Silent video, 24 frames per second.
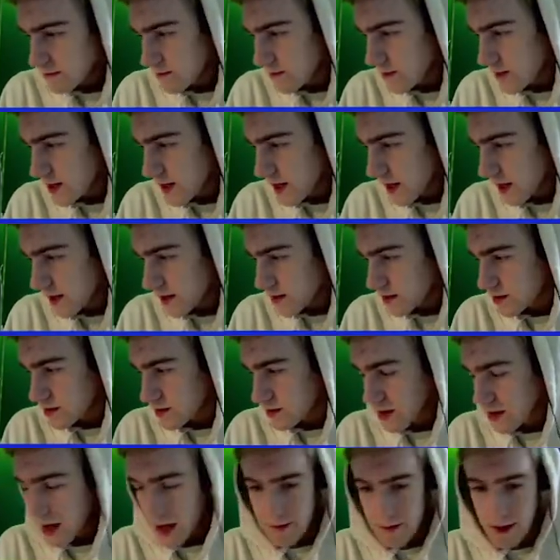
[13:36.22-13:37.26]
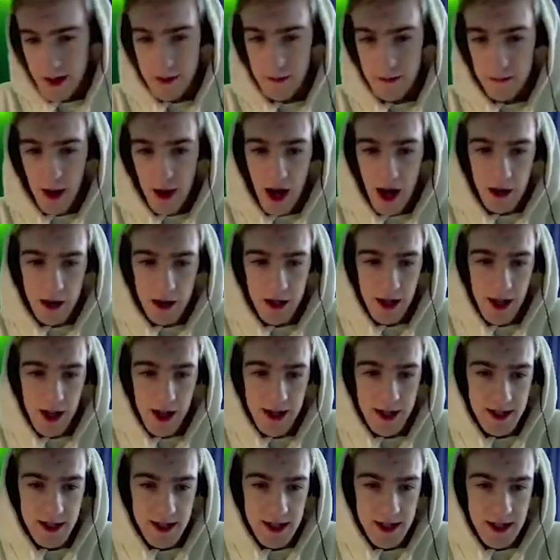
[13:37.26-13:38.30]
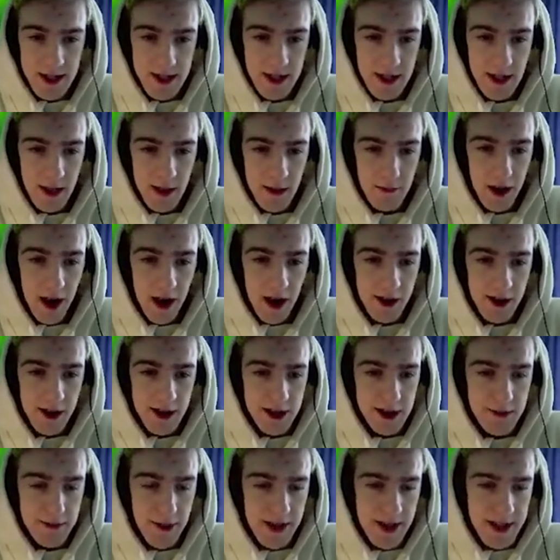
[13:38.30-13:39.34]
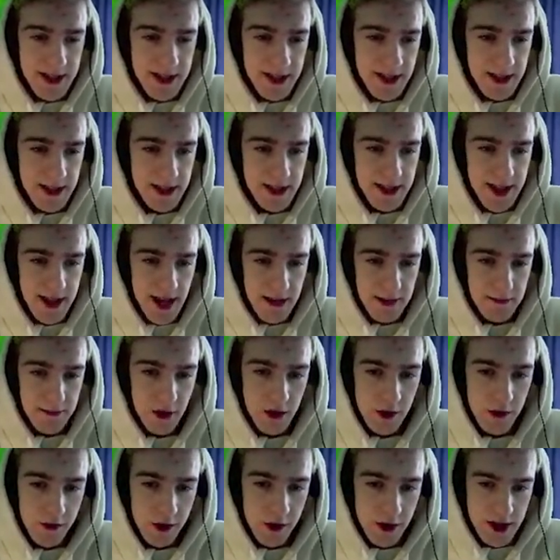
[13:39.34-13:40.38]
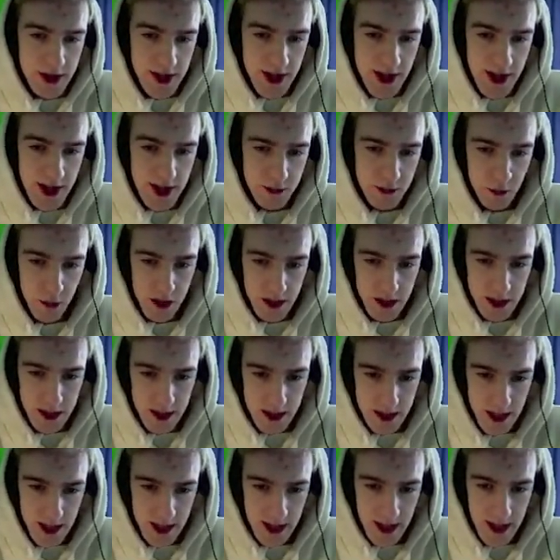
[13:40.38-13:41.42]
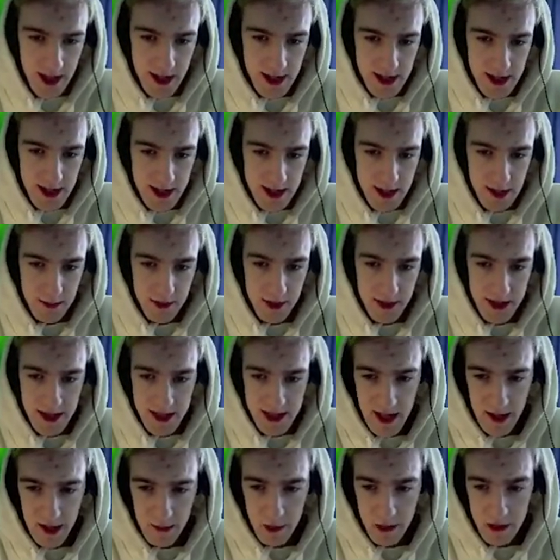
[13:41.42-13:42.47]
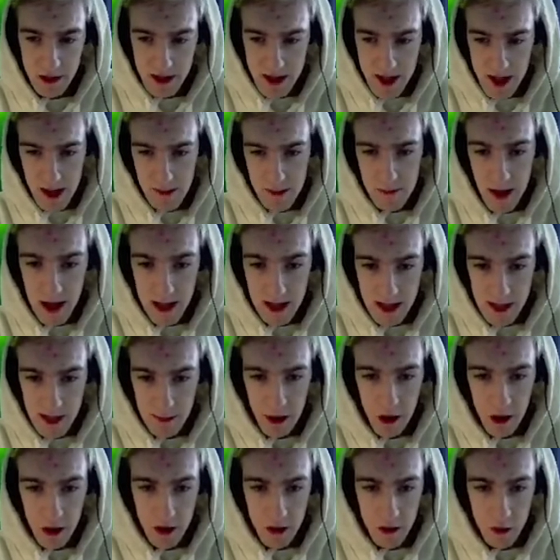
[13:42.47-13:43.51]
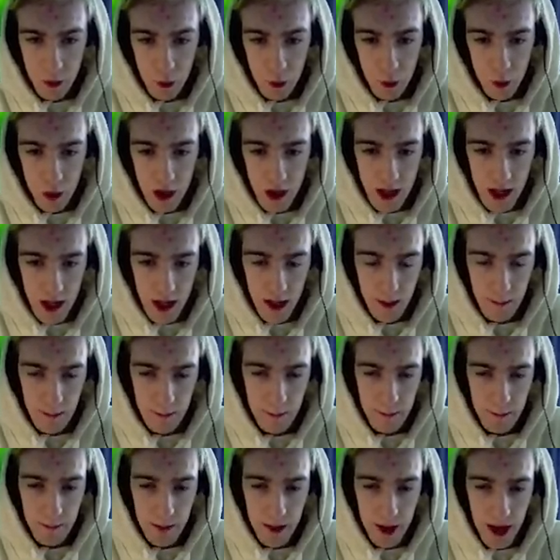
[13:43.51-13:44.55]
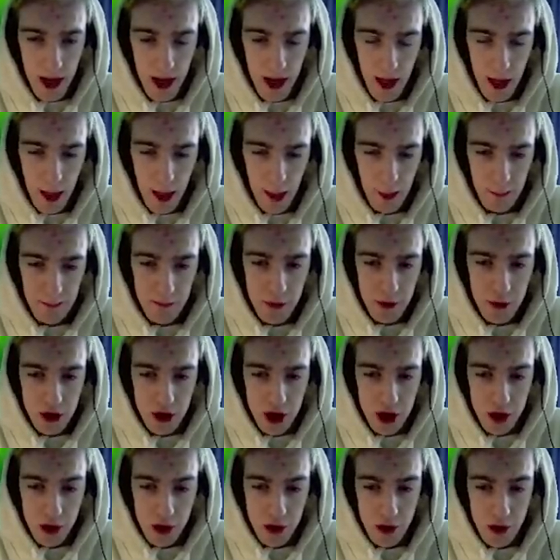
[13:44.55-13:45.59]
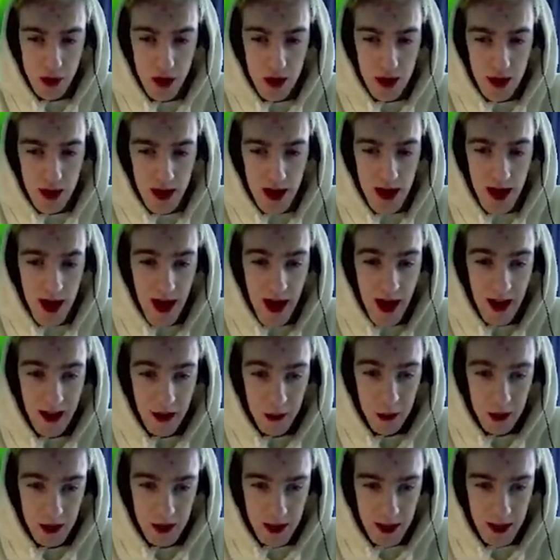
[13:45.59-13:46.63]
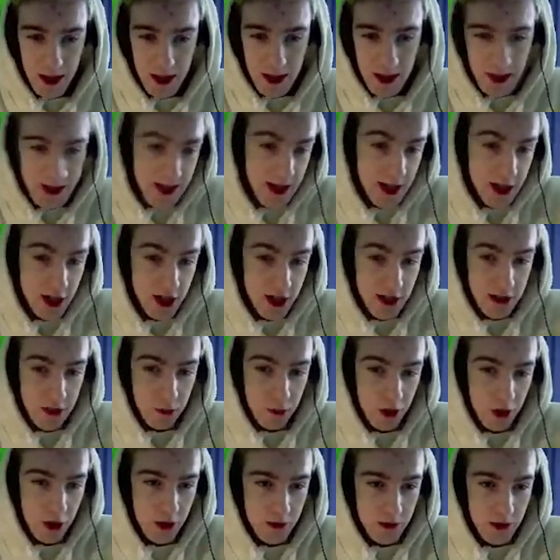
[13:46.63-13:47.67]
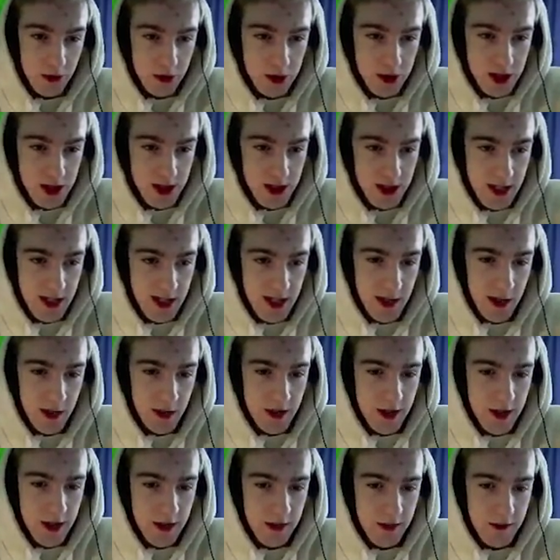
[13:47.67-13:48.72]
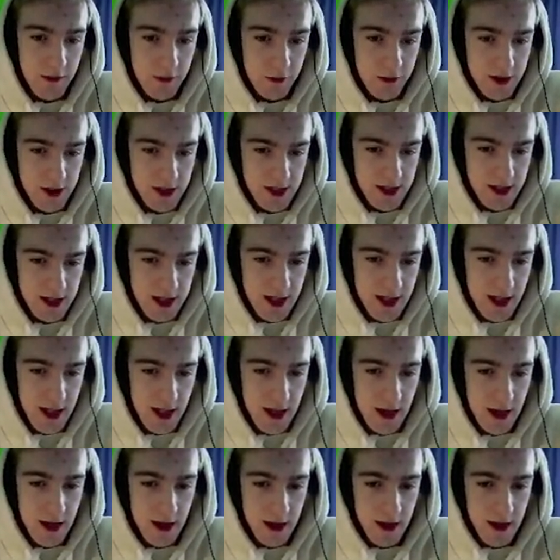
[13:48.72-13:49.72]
Yeah, I mean, Pirate has... Pirate is based in the same universe as Wiz, and it has some of the same worlds like Marleybone, um, uh, Mooshu. Aquila is actually a world, not just the area of Wizard City,